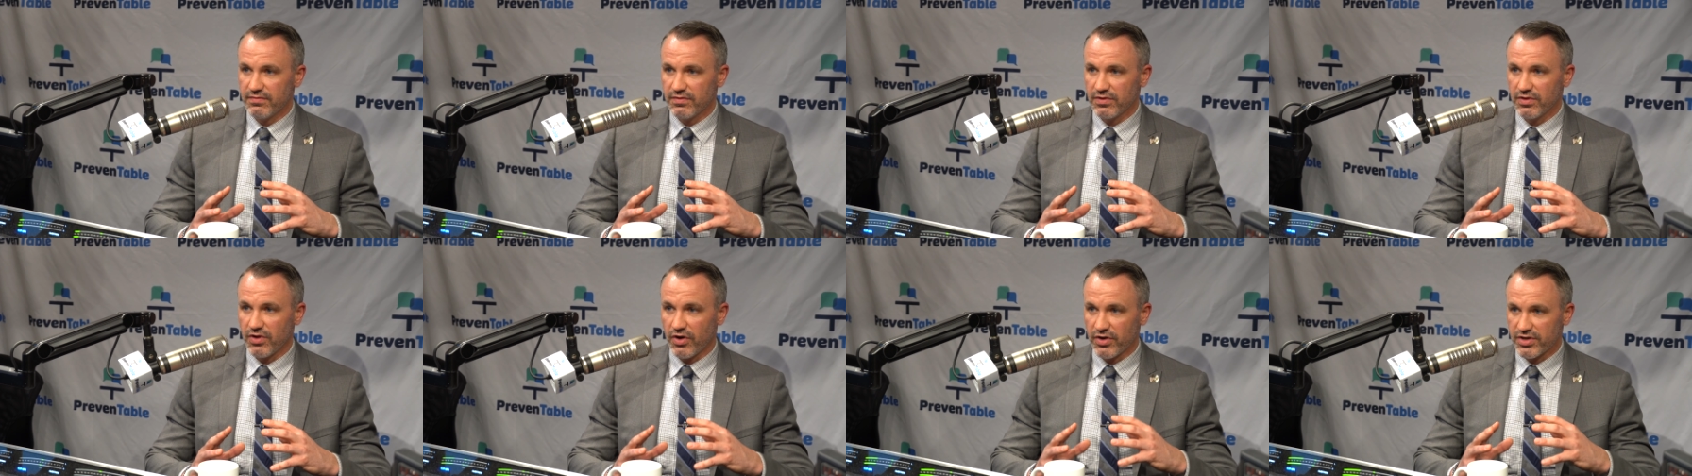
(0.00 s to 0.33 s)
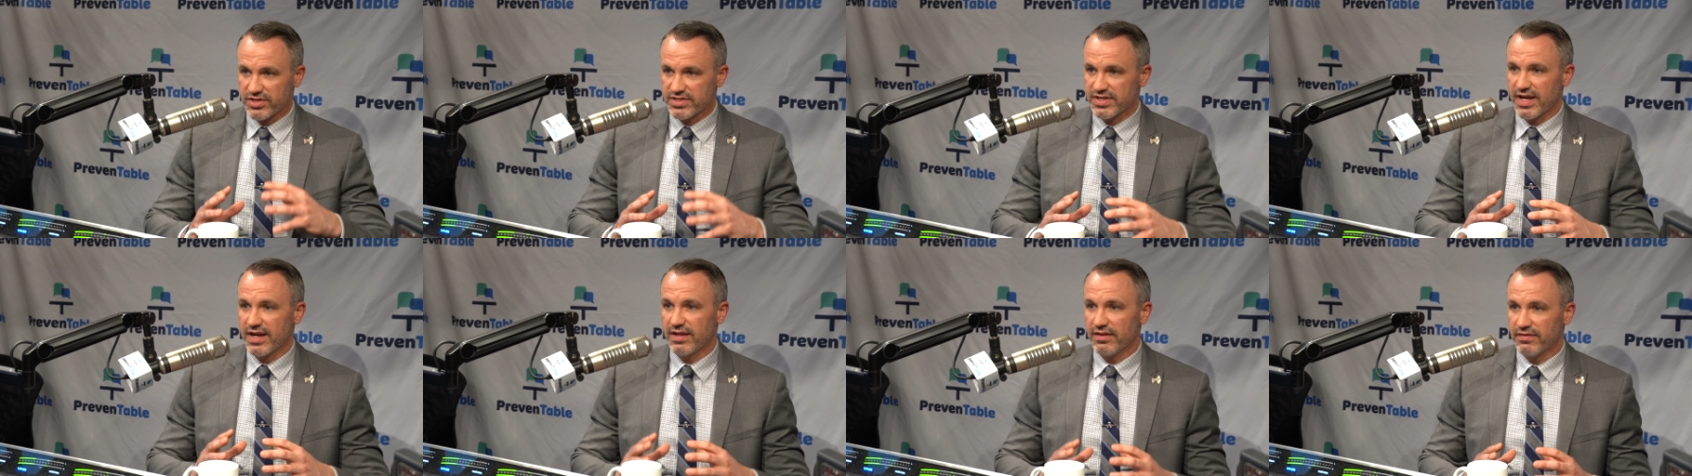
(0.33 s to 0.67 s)

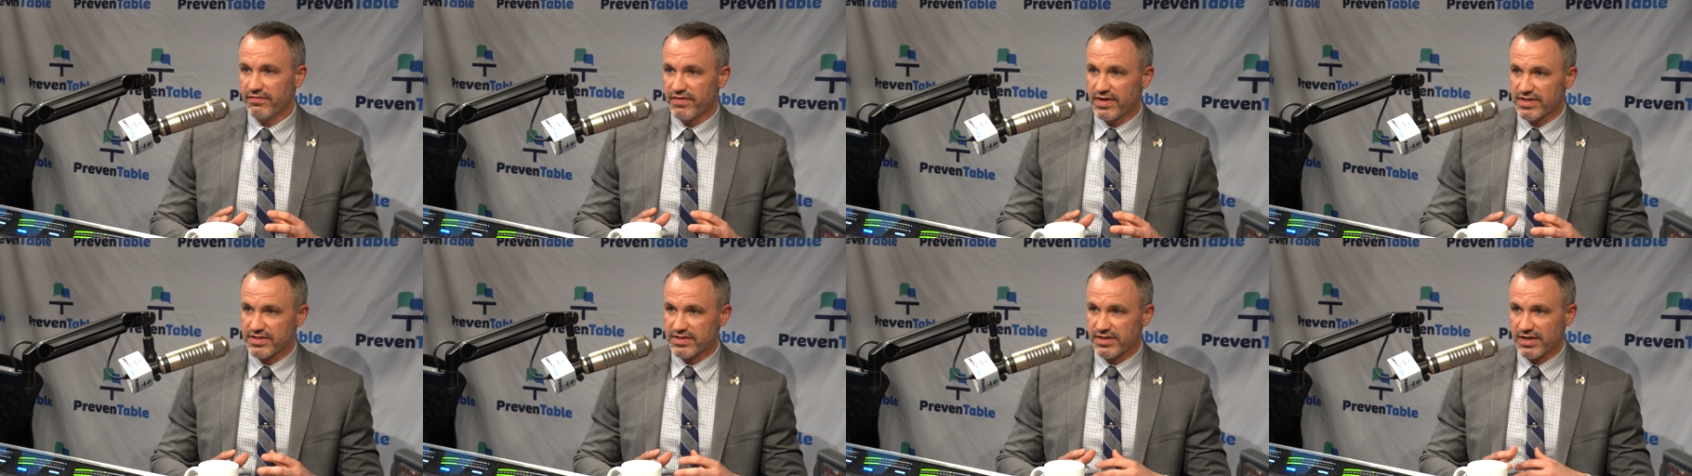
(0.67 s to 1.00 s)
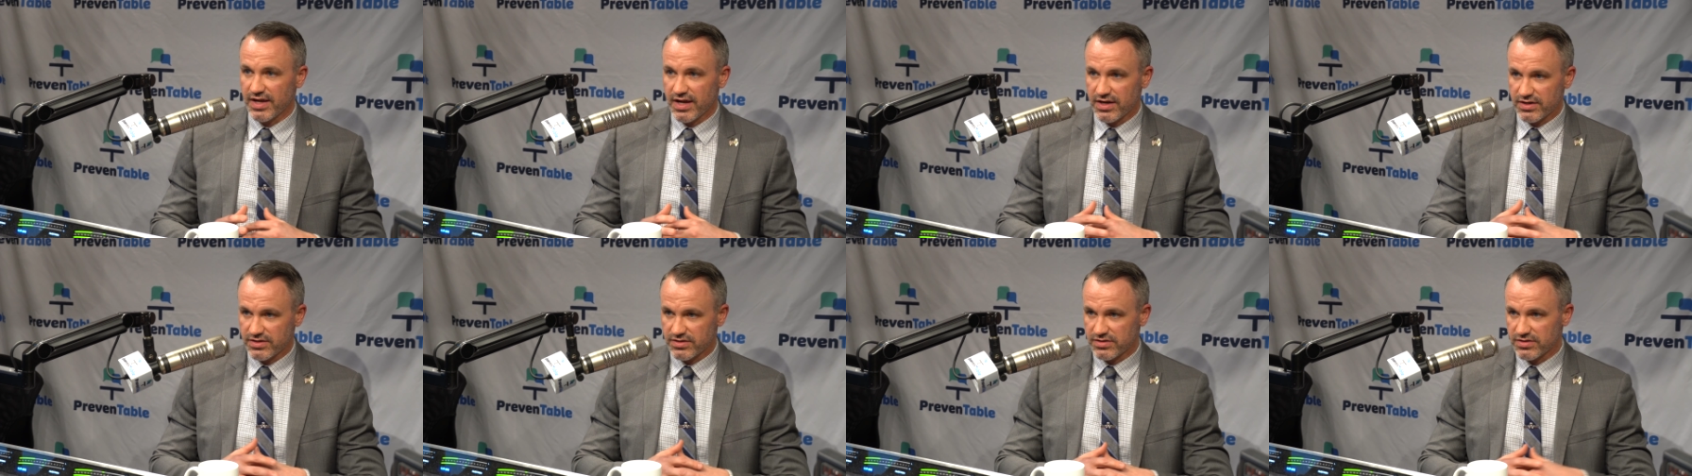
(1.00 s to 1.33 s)
large scale
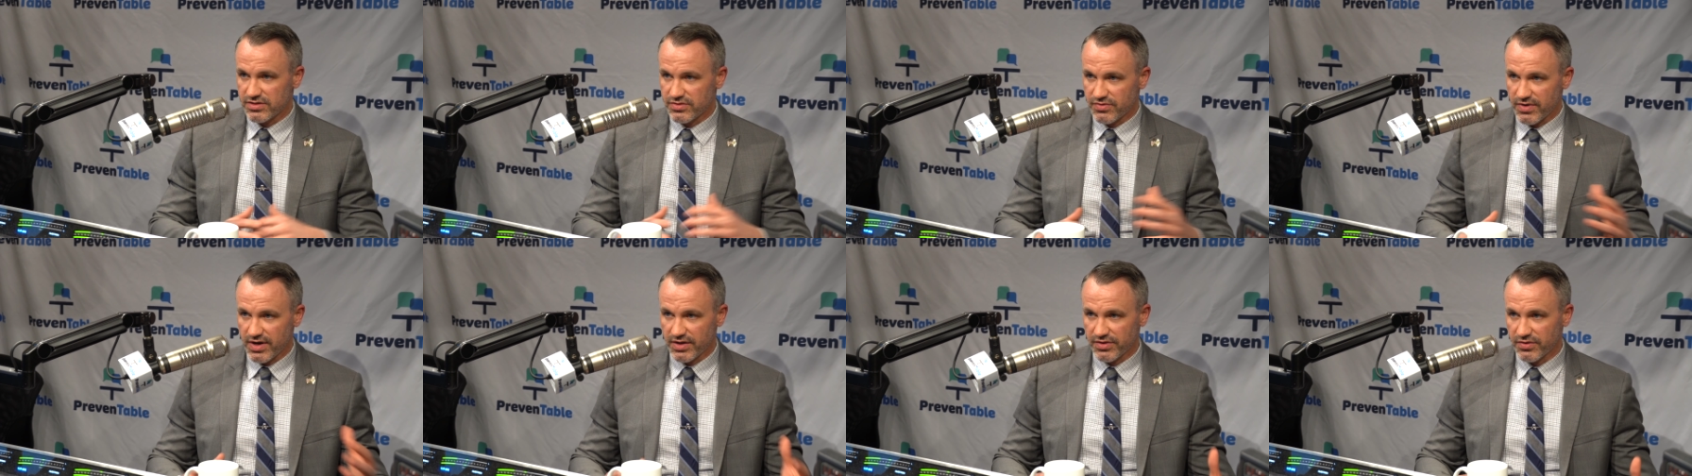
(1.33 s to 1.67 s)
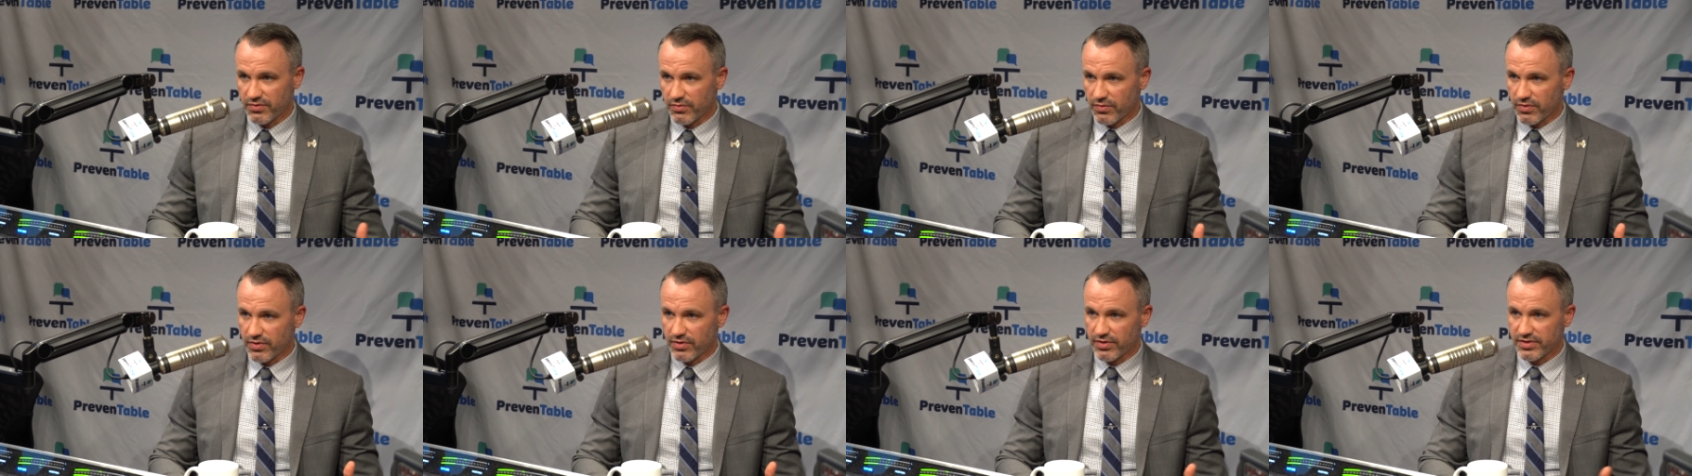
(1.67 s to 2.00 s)
investigations throughout
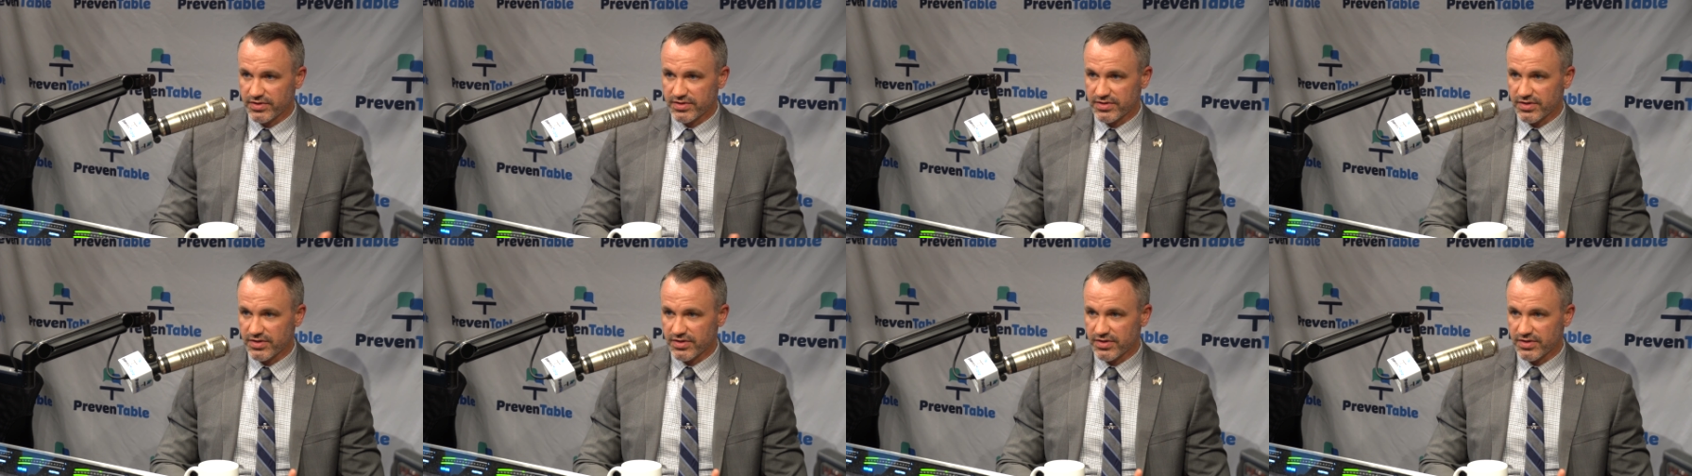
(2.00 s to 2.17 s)
the world.